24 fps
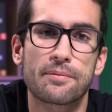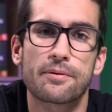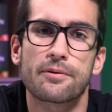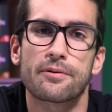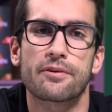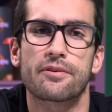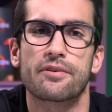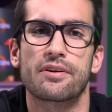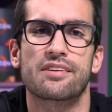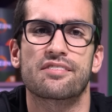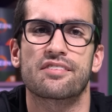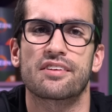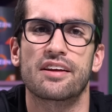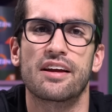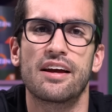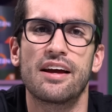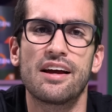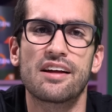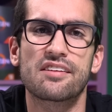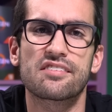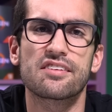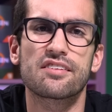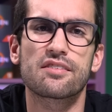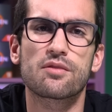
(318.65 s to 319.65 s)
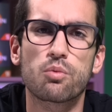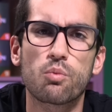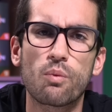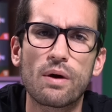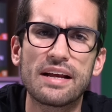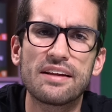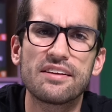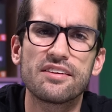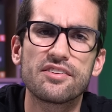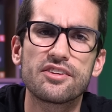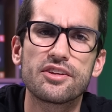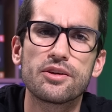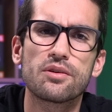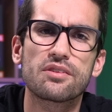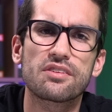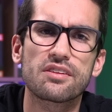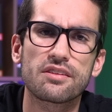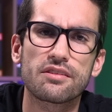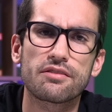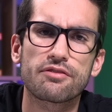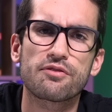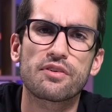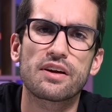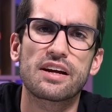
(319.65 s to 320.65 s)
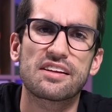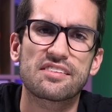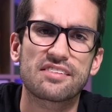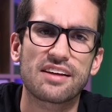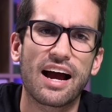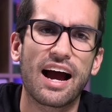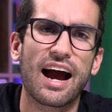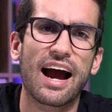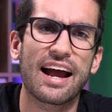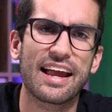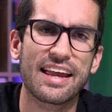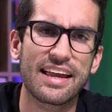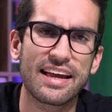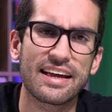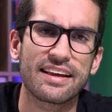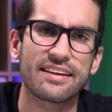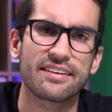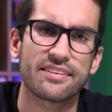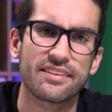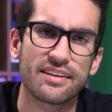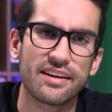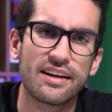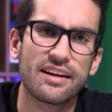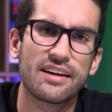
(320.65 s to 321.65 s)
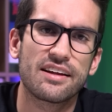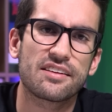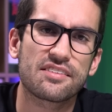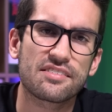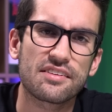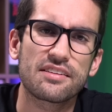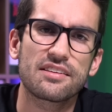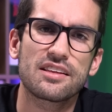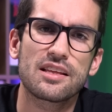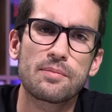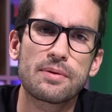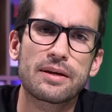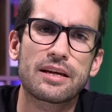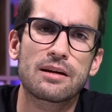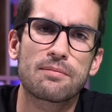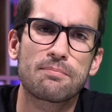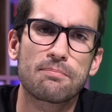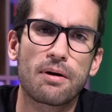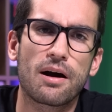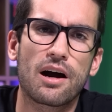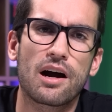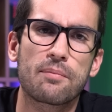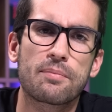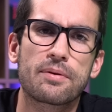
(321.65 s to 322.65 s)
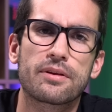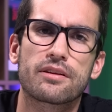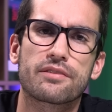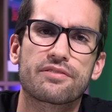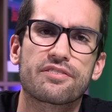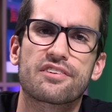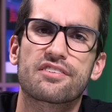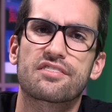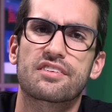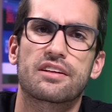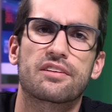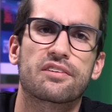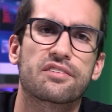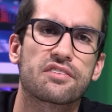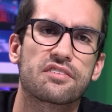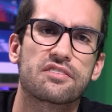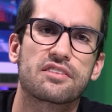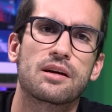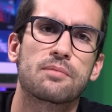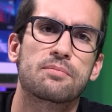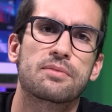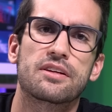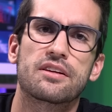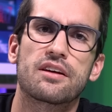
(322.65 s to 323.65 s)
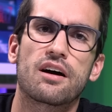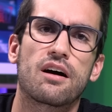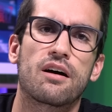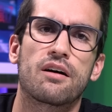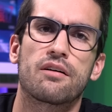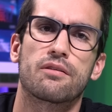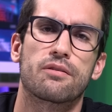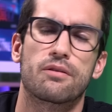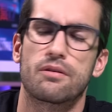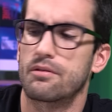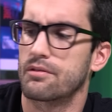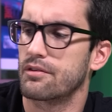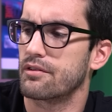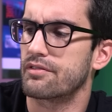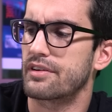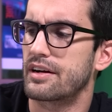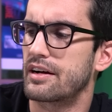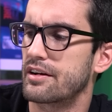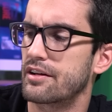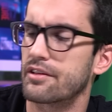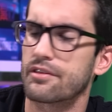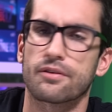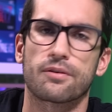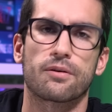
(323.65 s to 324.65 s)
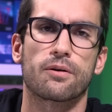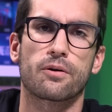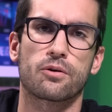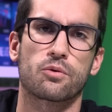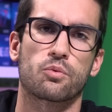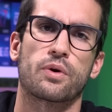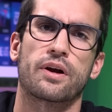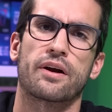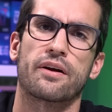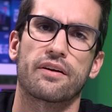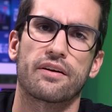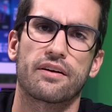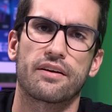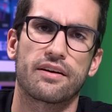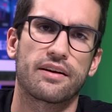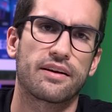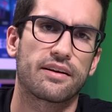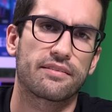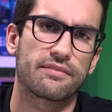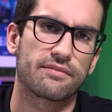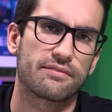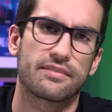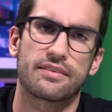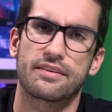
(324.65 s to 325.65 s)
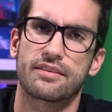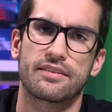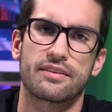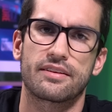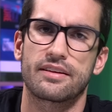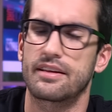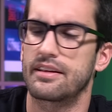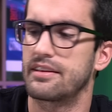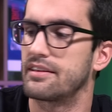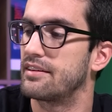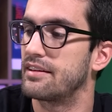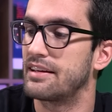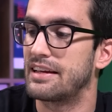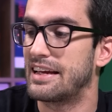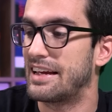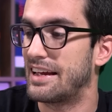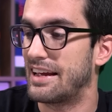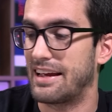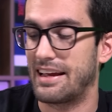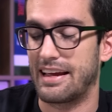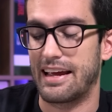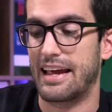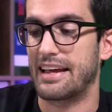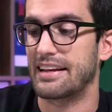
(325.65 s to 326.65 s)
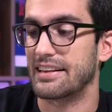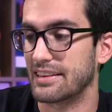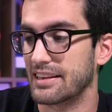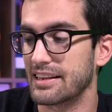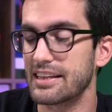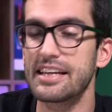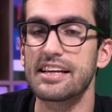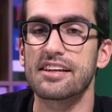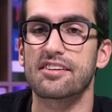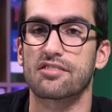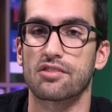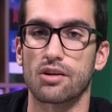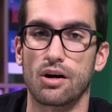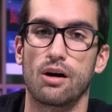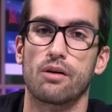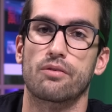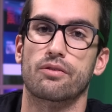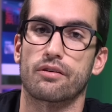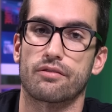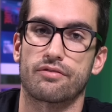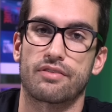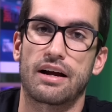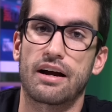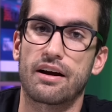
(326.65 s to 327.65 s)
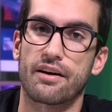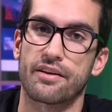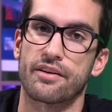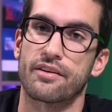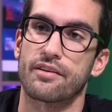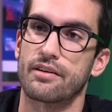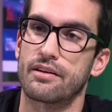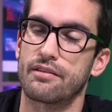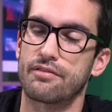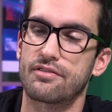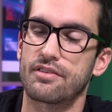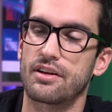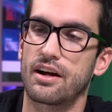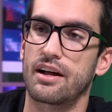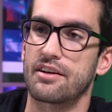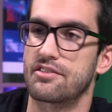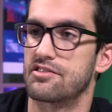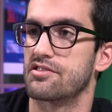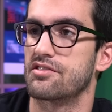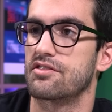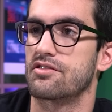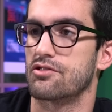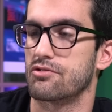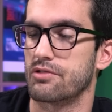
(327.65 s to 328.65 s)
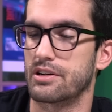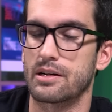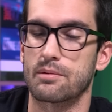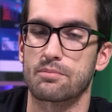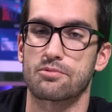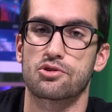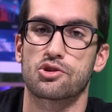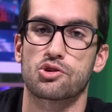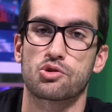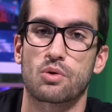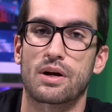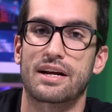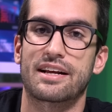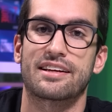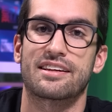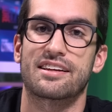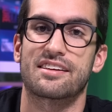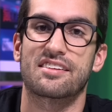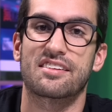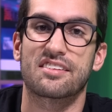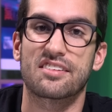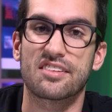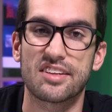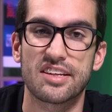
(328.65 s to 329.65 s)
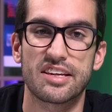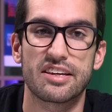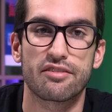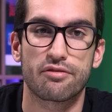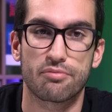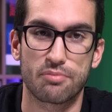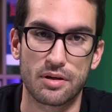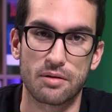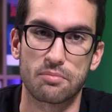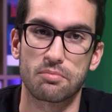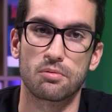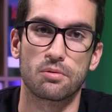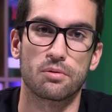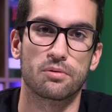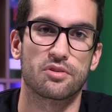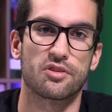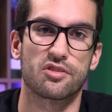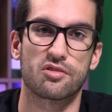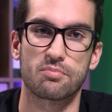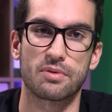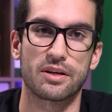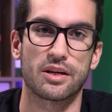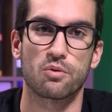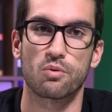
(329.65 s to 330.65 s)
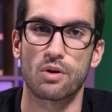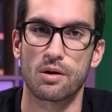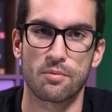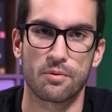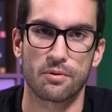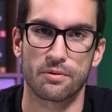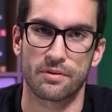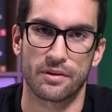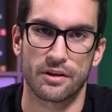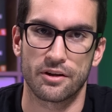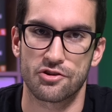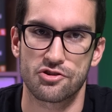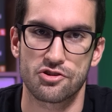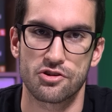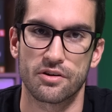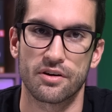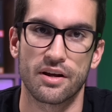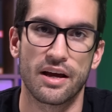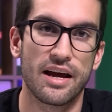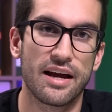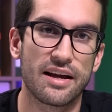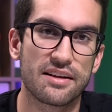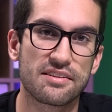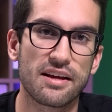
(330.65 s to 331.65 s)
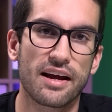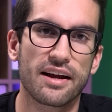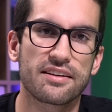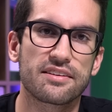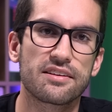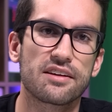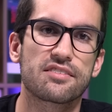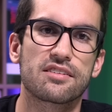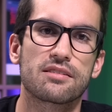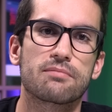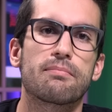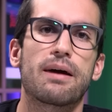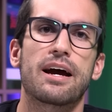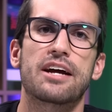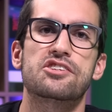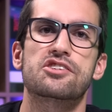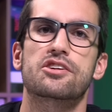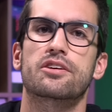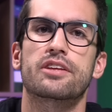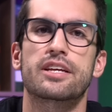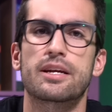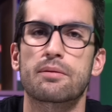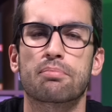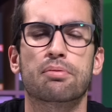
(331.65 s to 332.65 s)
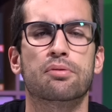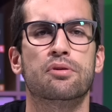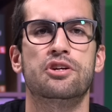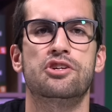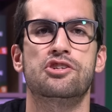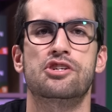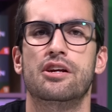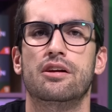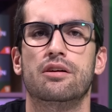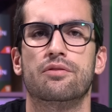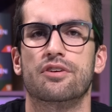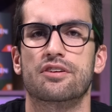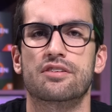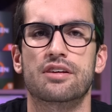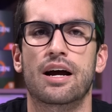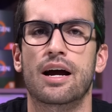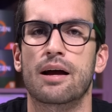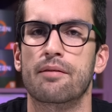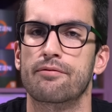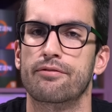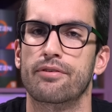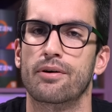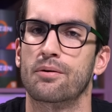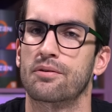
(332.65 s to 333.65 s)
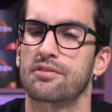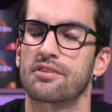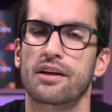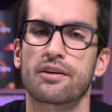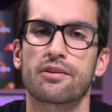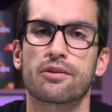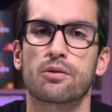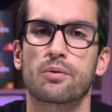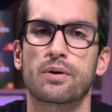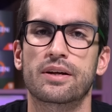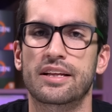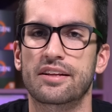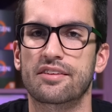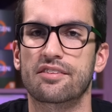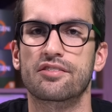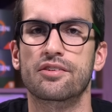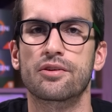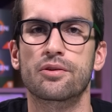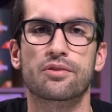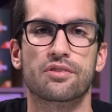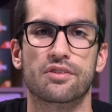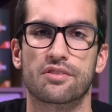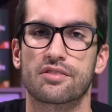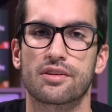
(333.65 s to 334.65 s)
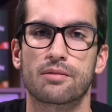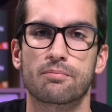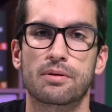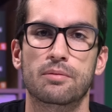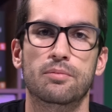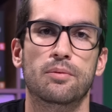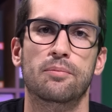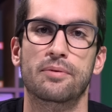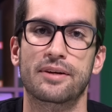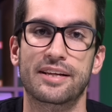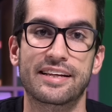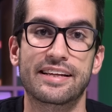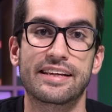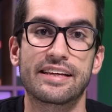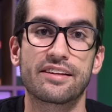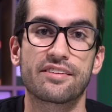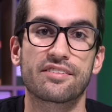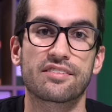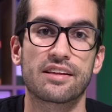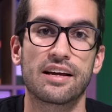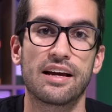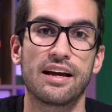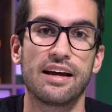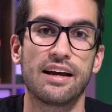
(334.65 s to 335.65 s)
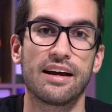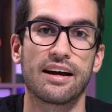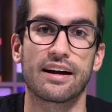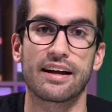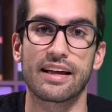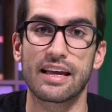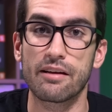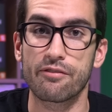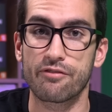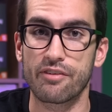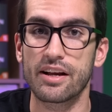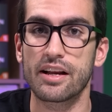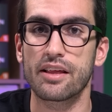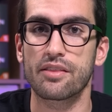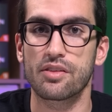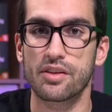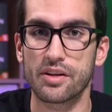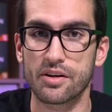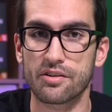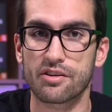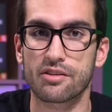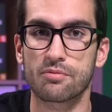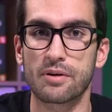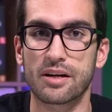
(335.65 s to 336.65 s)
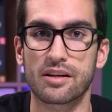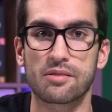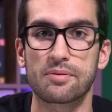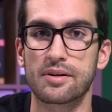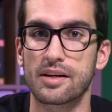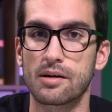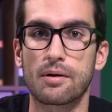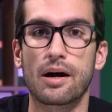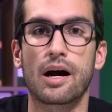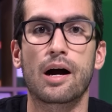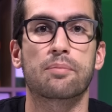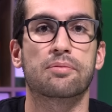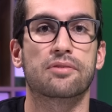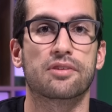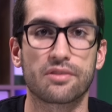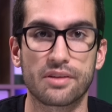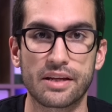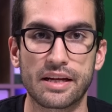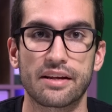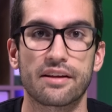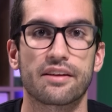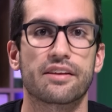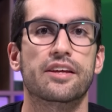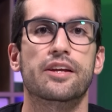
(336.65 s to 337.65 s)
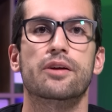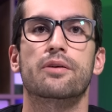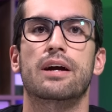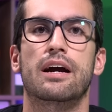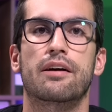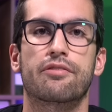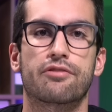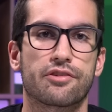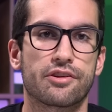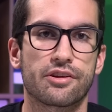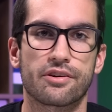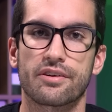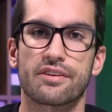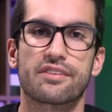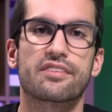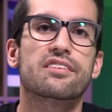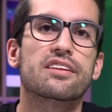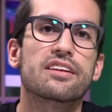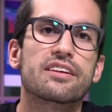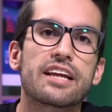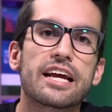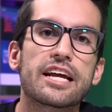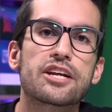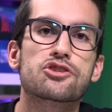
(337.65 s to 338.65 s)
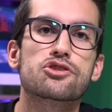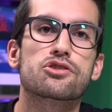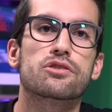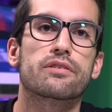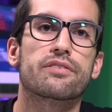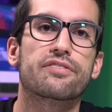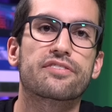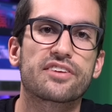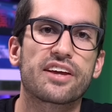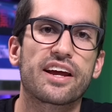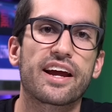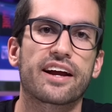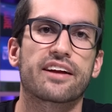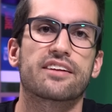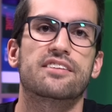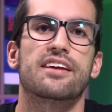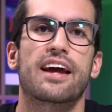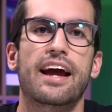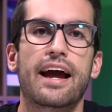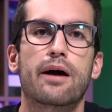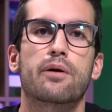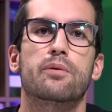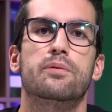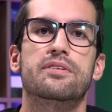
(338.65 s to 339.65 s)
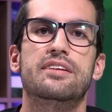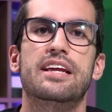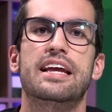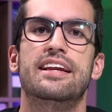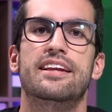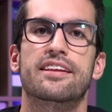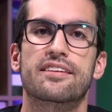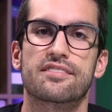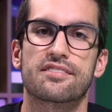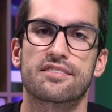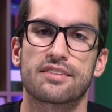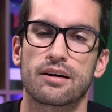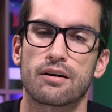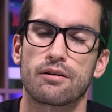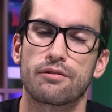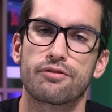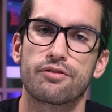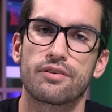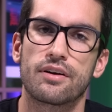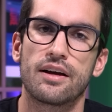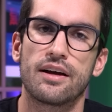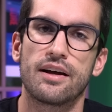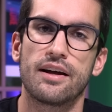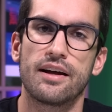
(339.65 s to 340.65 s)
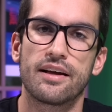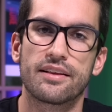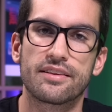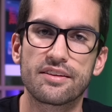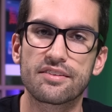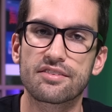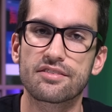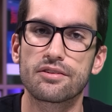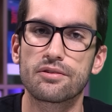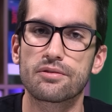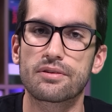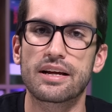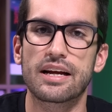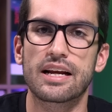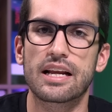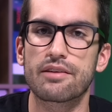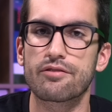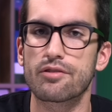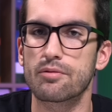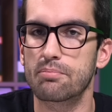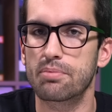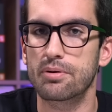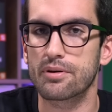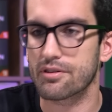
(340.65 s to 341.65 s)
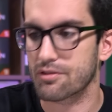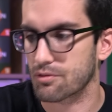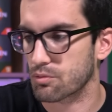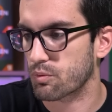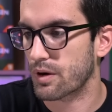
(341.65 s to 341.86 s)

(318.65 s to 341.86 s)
I'm going crazy. Since when did using the phrase high-end suddenly become popular for sellers attempting to overvalue their hardware? At least overvalue, if not just straight up try to deceive people into spending way more than they should. Tech doesn't magically appreciate over time, folks. I don't know why that's news to some people, but it is. If anything, your specs become obsolete year after year. It's the nature of tech to outdate itself. This dude can't even put his